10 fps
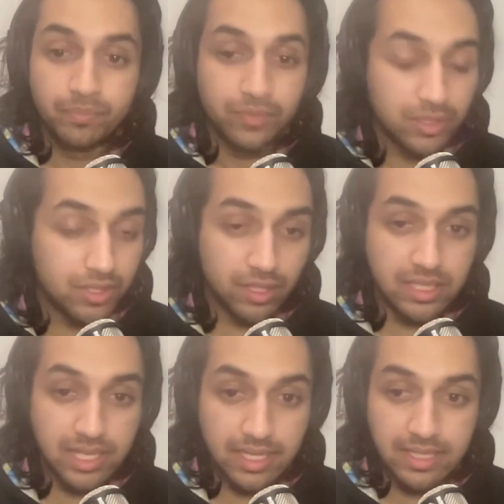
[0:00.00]
Azura
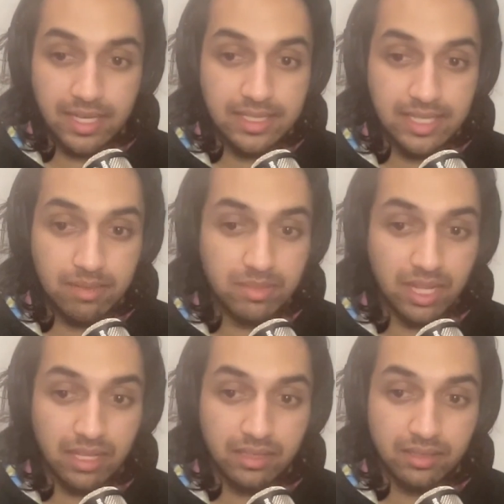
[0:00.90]
says that it seems
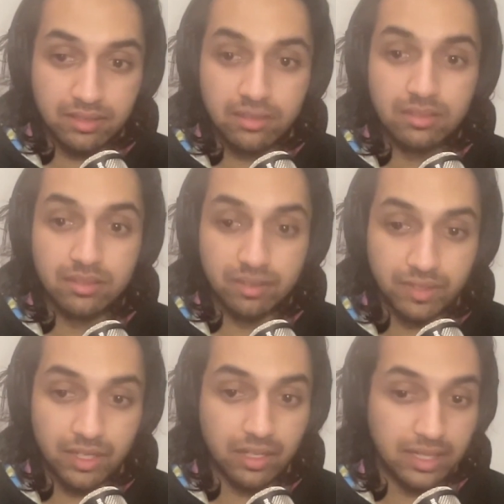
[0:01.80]
that
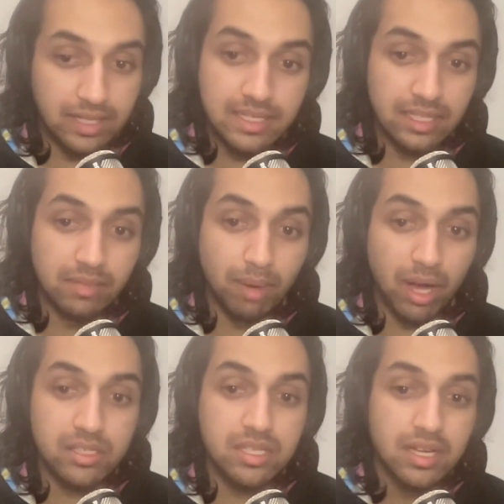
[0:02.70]
Laverna is in the
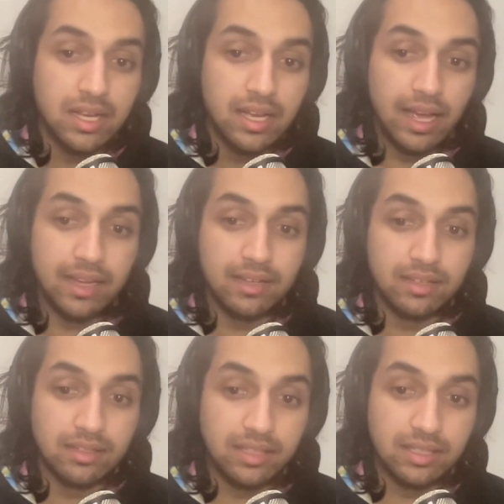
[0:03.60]
bugs, and
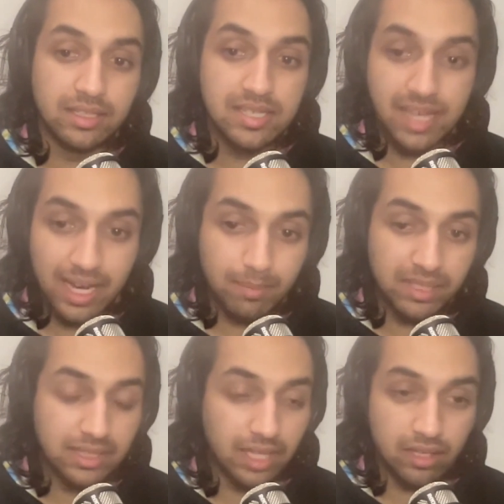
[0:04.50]
Illina is
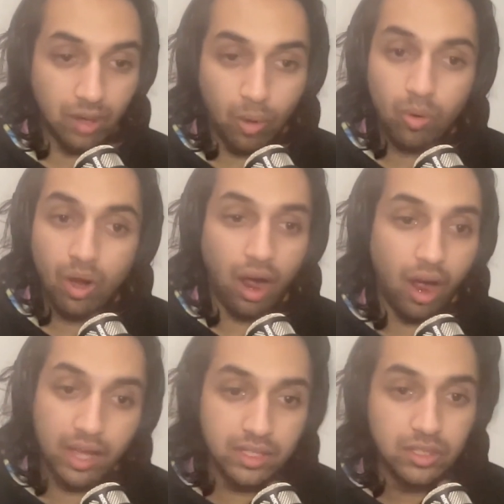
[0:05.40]
adamant that no,
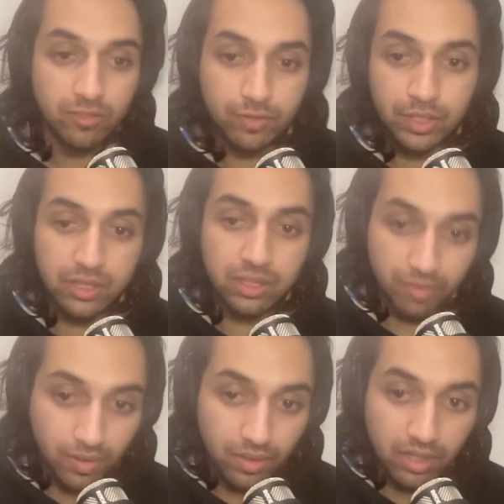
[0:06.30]
I freed
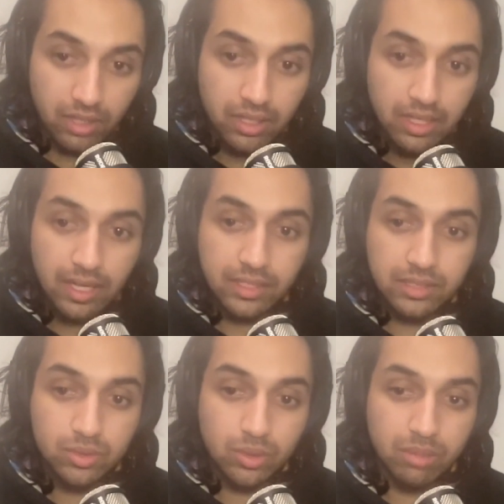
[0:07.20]
Laverna. And
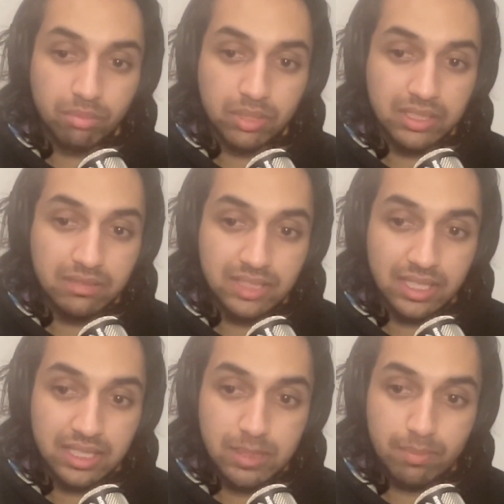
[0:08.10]
Azura believes
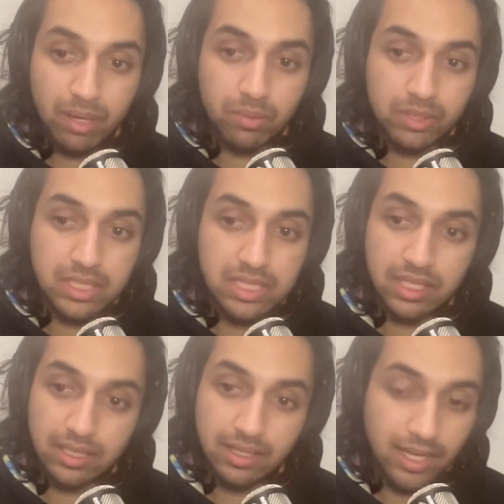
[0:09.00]
that despite what they see in
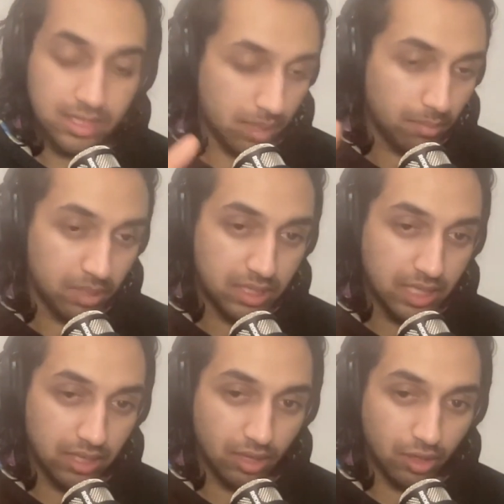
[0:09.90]
the glass, they must
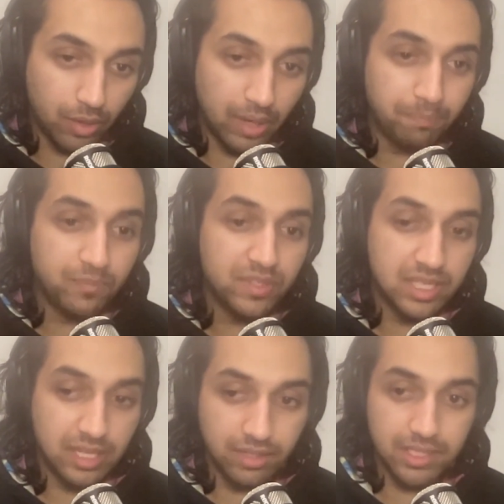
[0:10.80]
take the threat
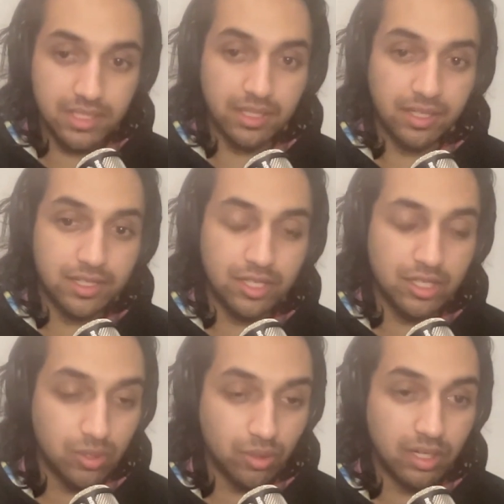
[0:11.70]
seriously, because
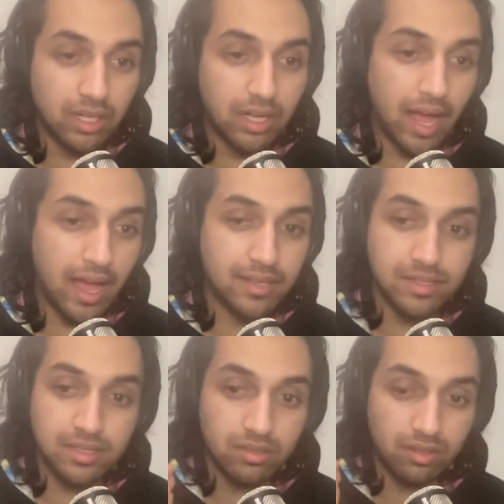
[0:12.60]
Azura
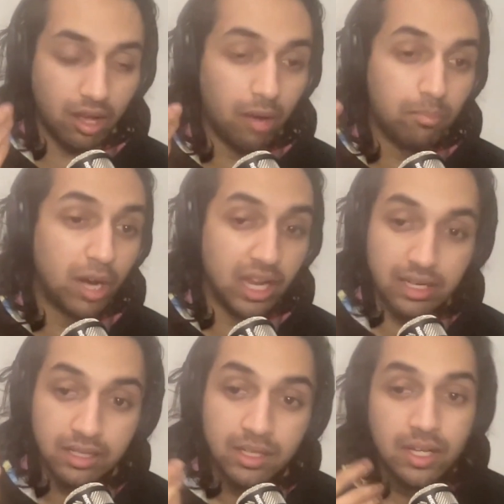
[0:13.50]
has a brain.